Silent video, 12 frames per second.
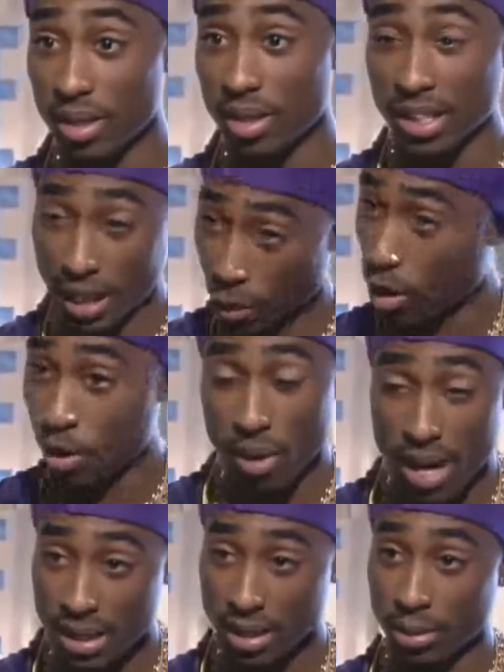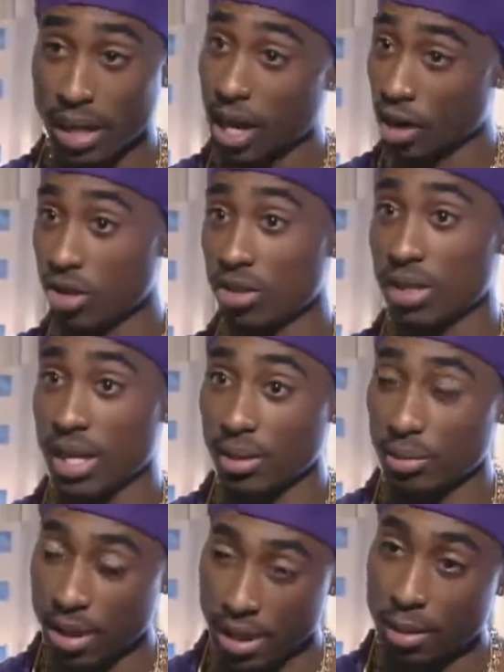Because they were harassing me and I cursed
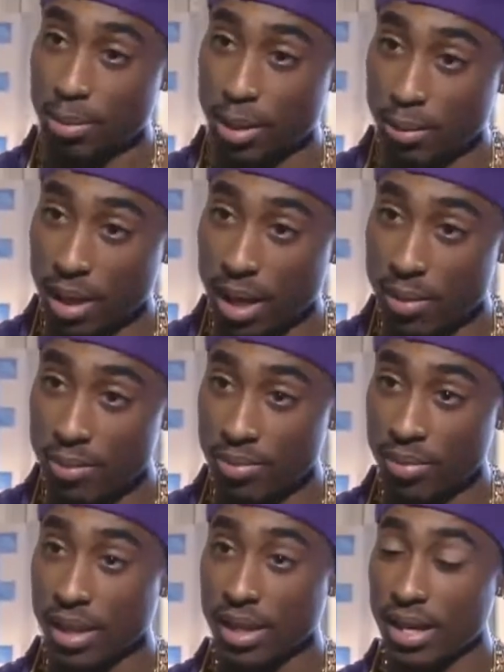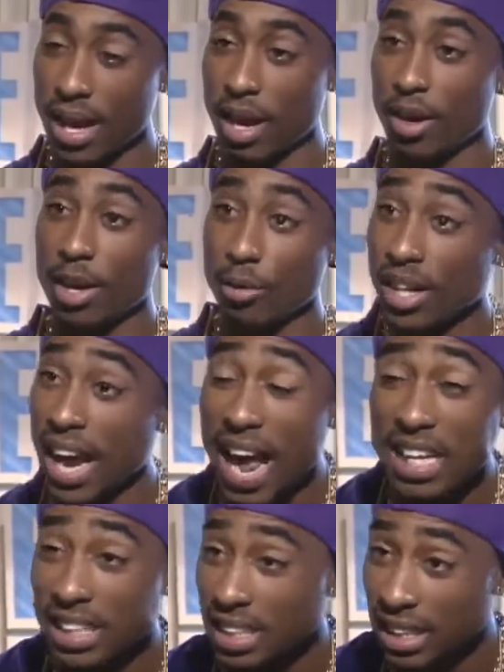at them. Now they beat me up. Now, in
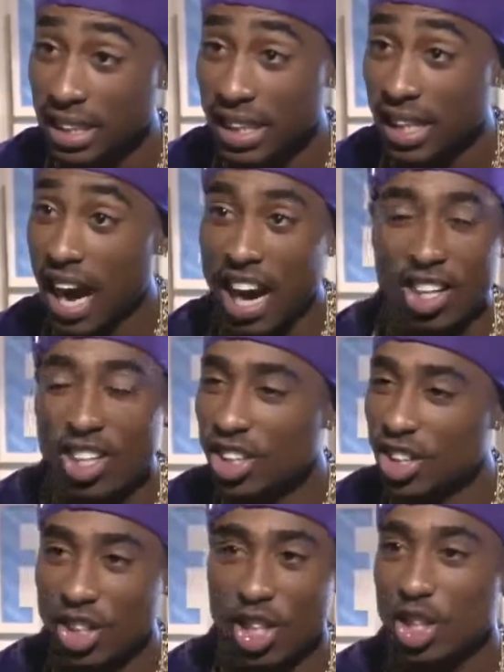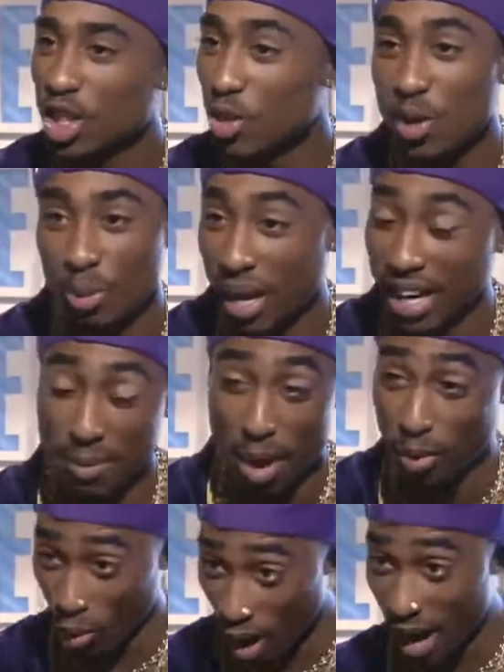reality, I couldn't shoot them like in
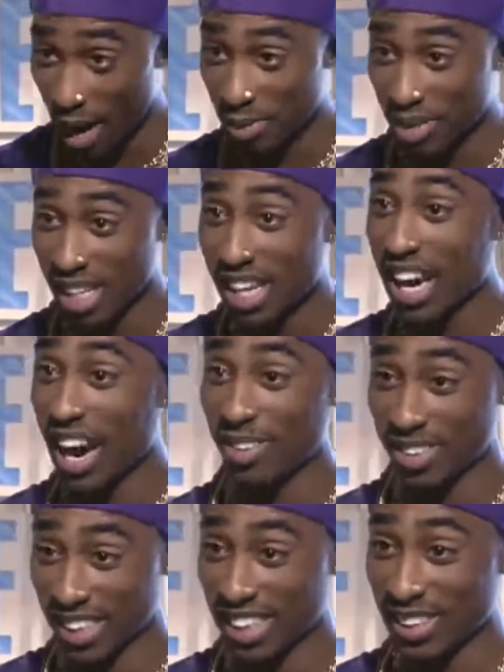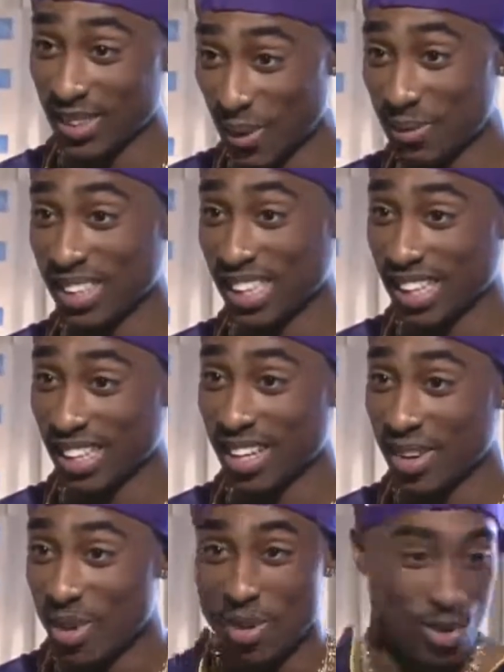my rhymes. I would say, you know what I'm saying,
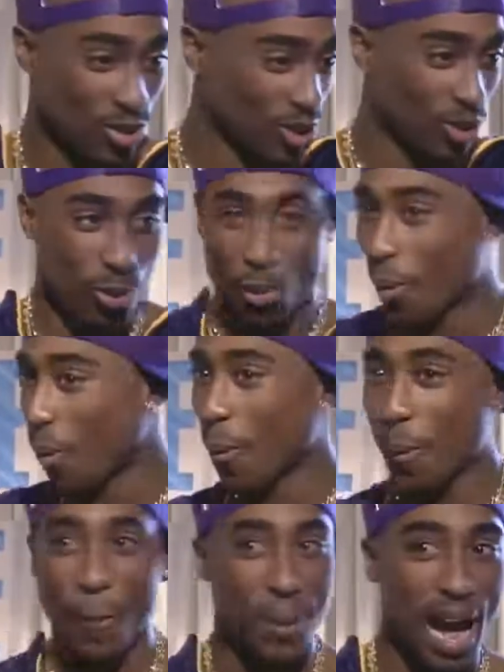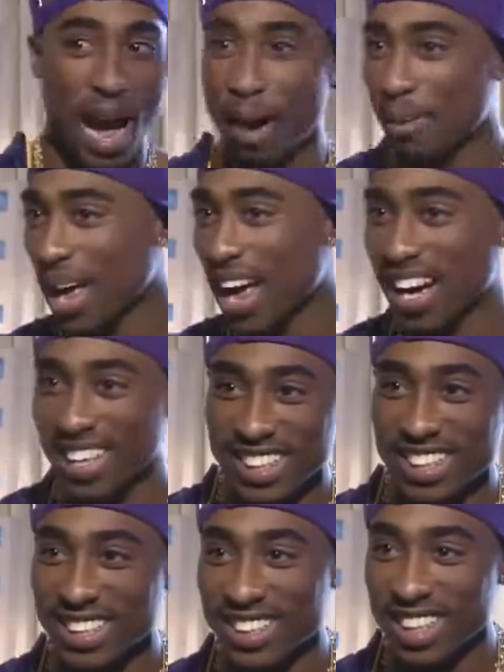pow, pow, you
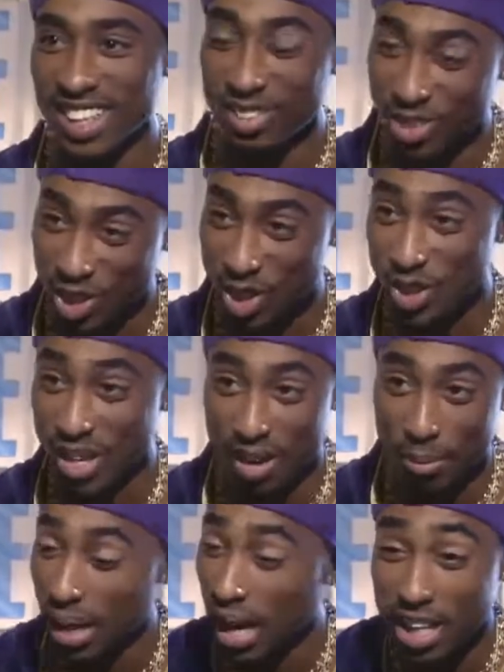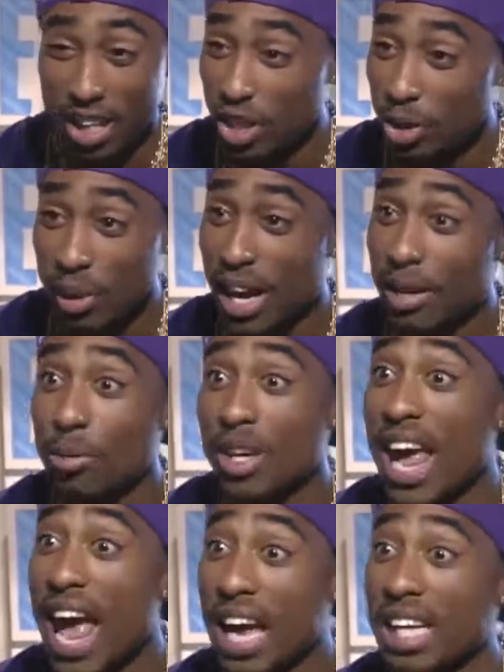know what I'm saying? It was a shootout, but I couldn't do that in
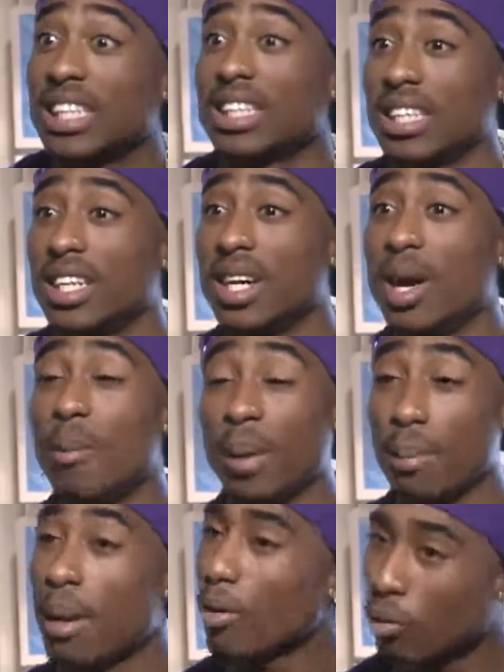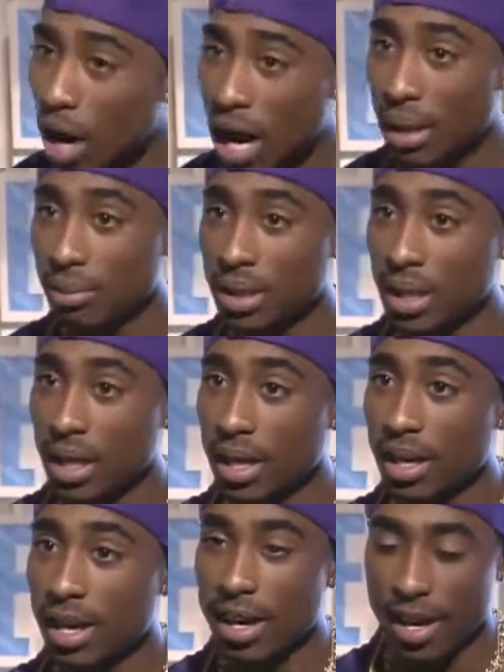reality. But in my rhymes,
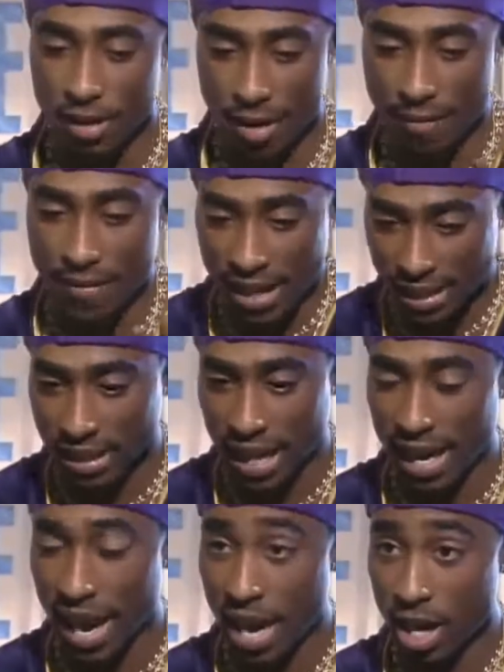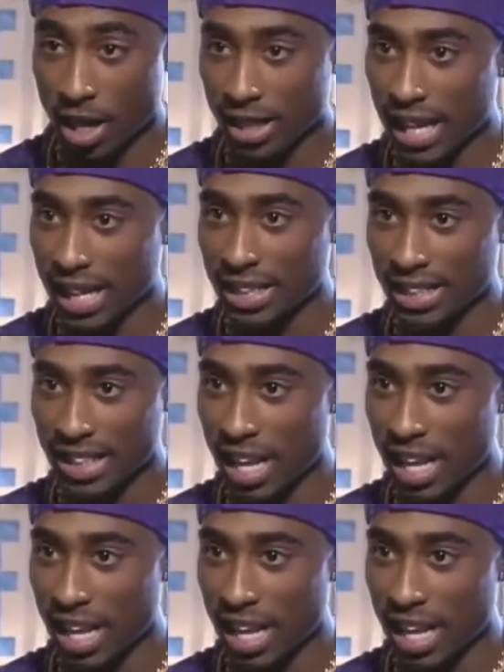it vents that anger because I can,